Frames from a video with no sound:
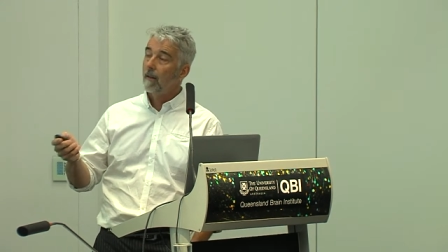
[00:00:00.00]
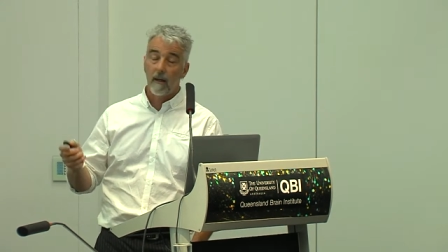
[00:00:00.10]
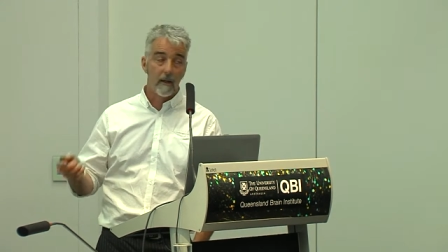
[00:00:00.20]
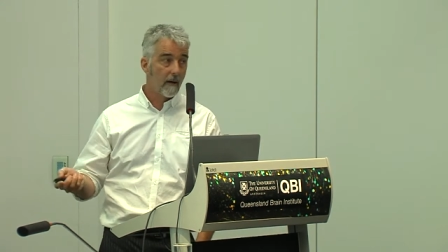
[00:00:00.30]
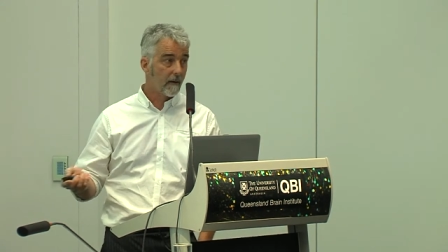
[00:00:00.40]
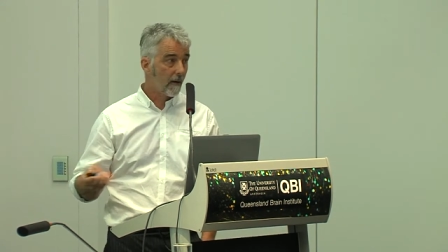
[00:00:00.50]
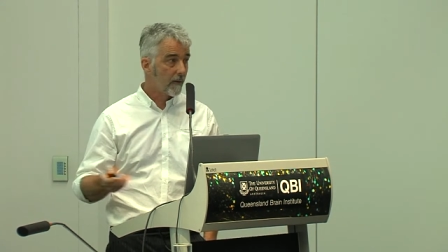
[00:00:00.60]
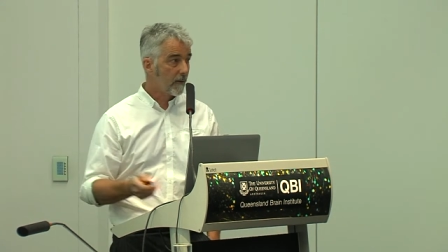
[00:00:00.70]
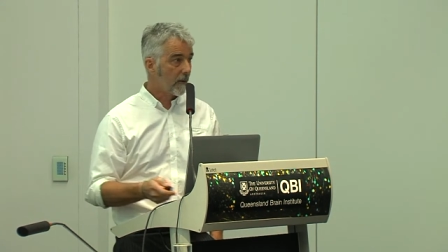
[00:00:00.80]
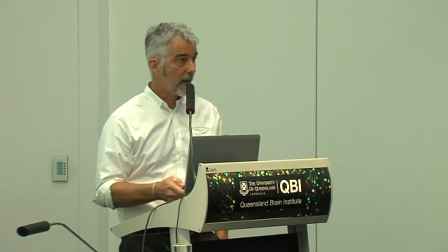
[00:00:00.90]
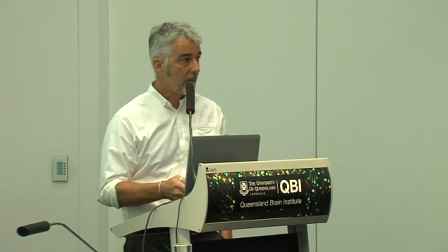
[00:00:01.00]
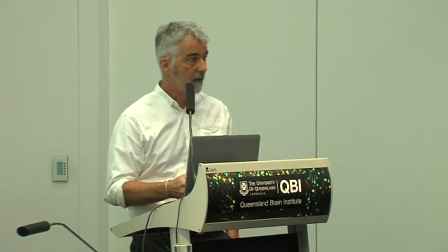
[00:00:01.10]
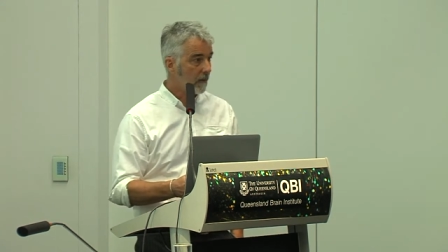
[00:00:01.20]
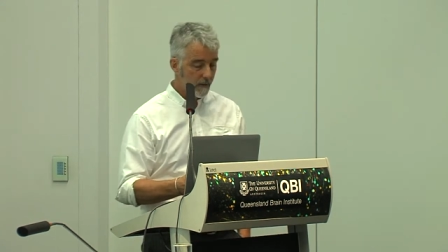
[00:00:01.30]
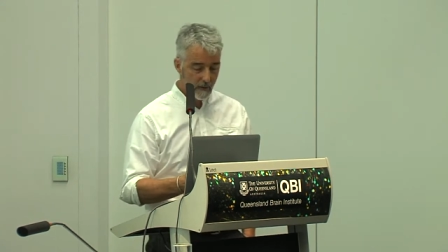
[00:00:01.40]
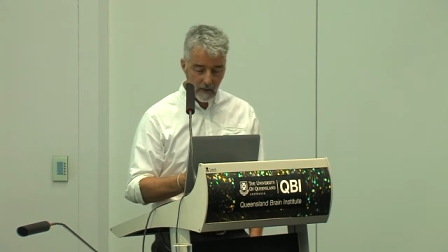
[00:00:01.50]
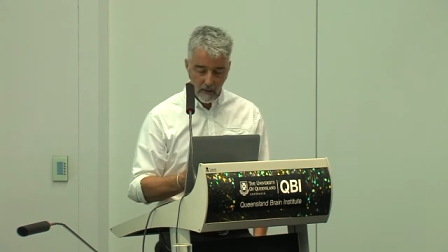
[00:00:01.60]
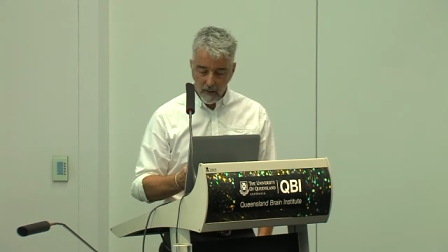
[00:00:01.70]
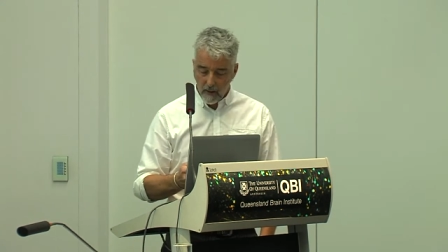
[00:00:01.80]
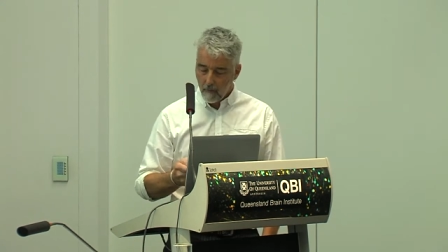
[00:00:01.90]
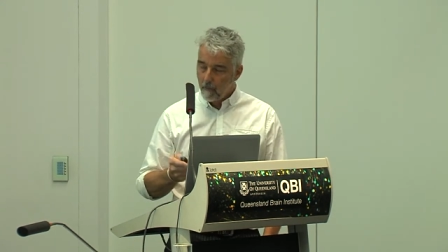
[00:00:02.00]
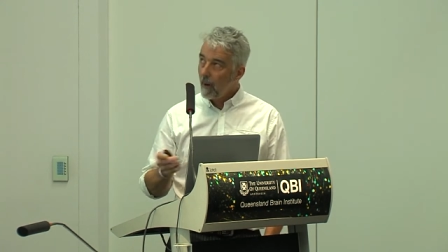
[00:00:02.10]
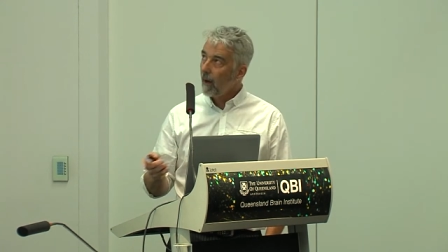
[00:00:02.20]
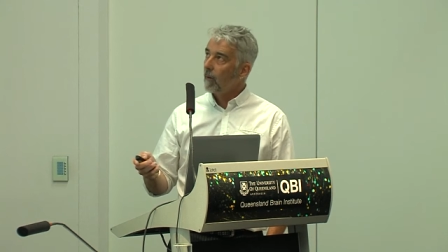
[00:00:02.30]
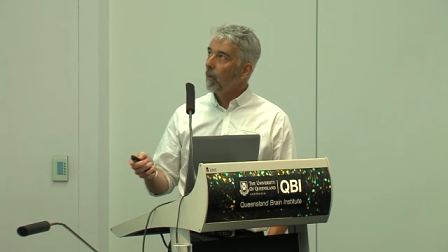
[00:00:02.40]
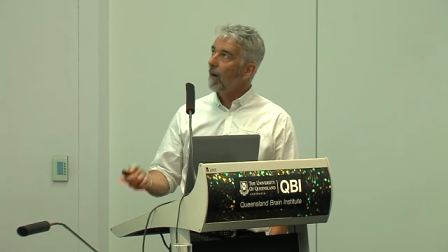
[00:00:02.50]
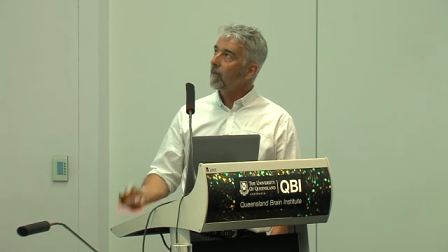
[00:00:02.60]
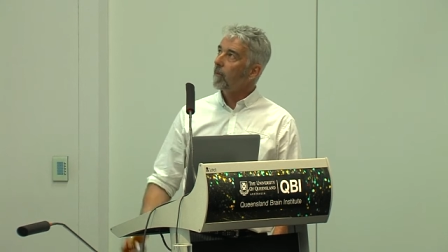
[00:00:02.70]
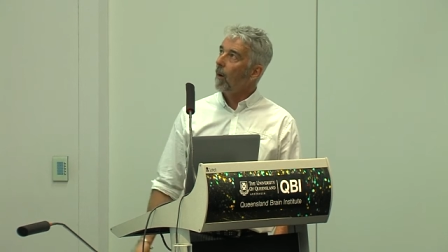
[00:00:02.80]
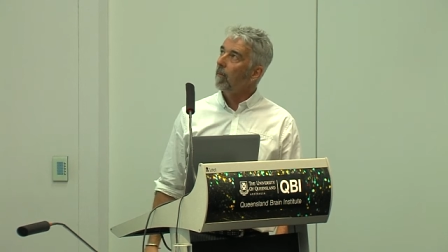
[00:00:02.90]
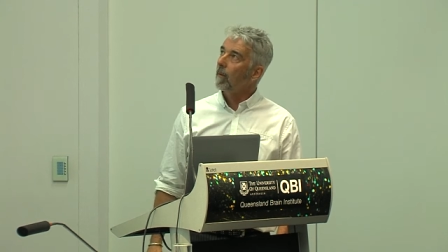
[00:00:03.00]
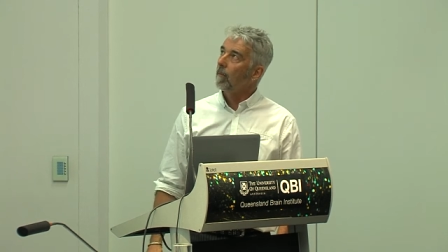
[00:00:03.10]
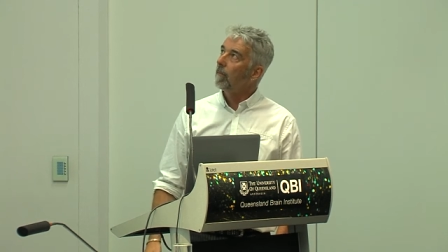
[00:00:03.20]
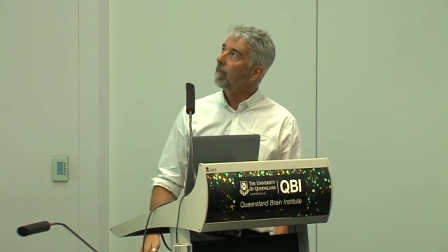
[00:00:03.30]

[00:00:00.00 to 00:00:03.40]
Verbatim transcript: and agricultural chemicals. But we have a problem